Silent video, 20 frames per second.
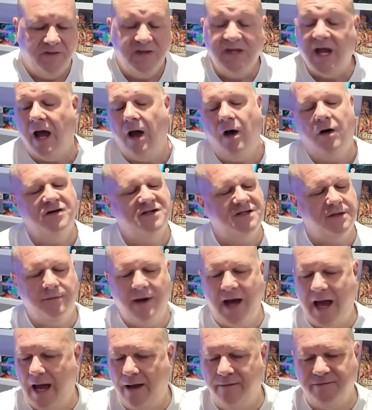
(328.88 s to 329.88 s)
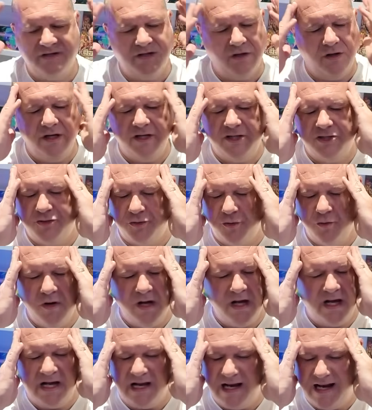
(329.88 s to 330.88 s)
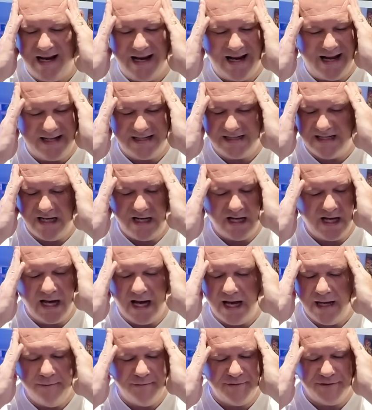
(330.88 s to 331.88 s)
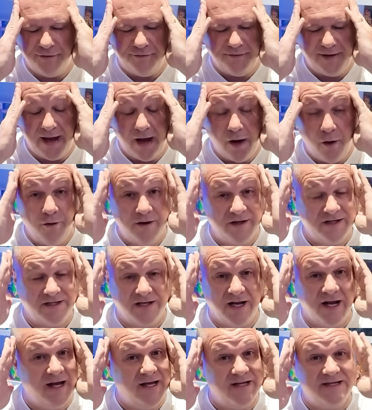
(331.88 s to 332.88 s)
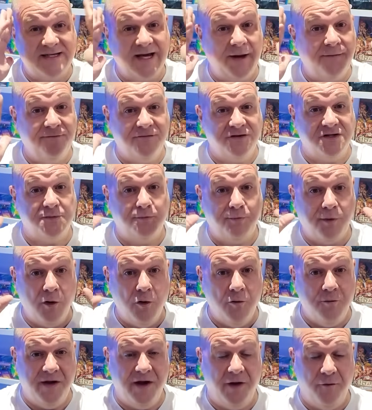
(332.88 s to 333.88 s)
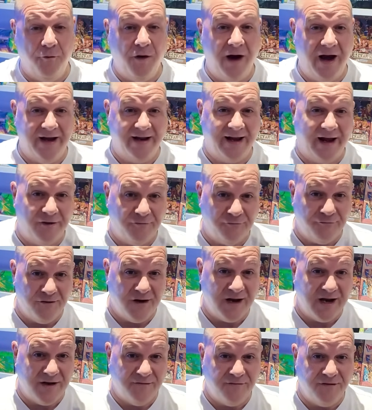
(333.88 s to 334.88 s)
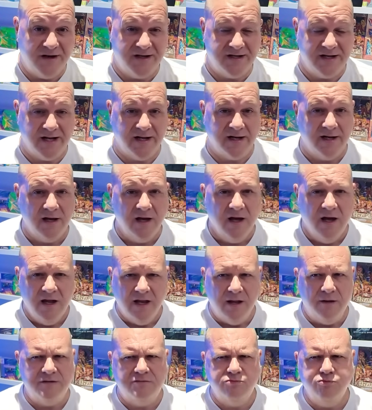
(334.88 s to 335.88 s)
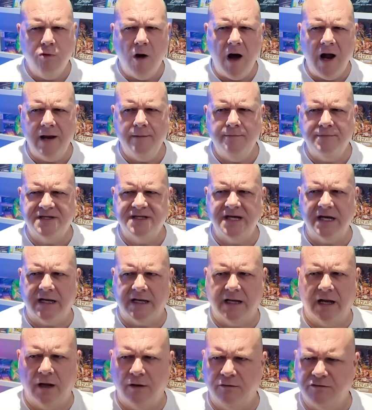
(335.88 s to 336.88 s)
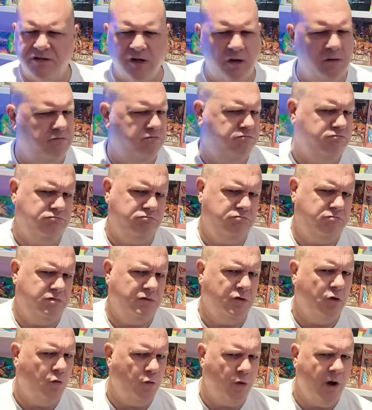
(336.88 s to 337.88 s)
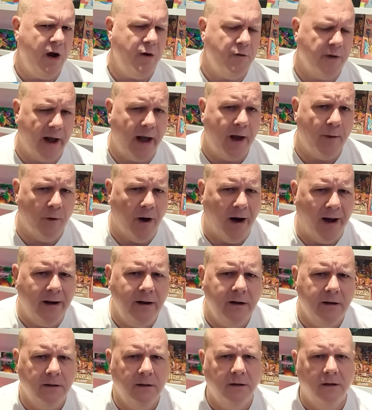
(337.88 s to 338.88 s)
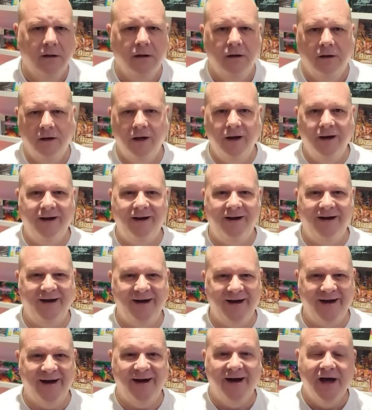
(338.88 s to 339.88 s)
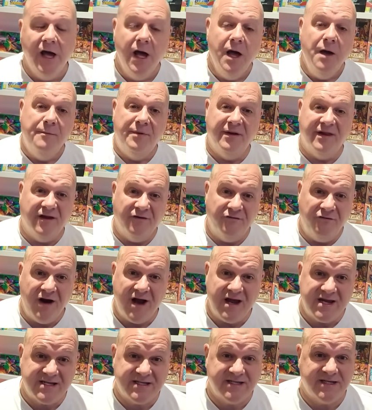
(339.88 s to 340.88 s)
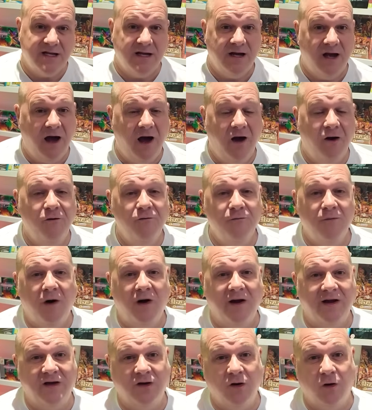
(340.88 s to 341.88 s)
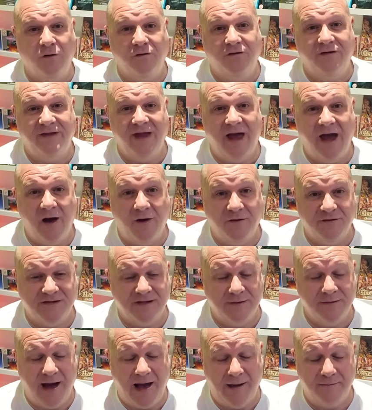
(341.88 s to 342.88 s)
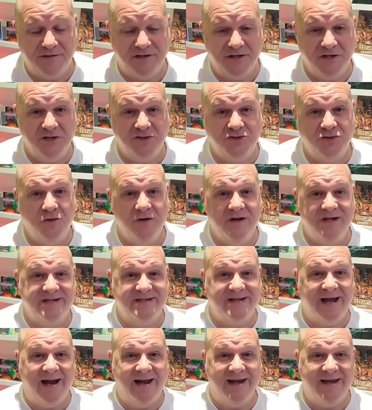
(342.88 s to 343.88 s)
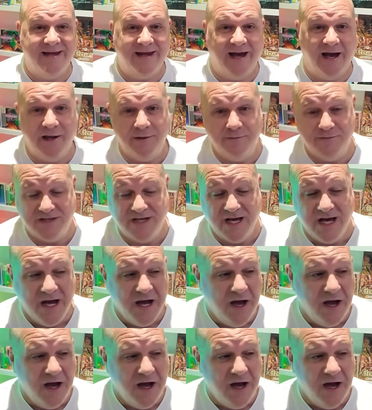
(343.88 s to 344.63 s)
There are some absolutely truly classic games on there, honestly, and some just blew me away. They really, really did. There's one in particular, I was like, not aware of that one. But the rest, oh my God, there are some absolutely truly stunning games.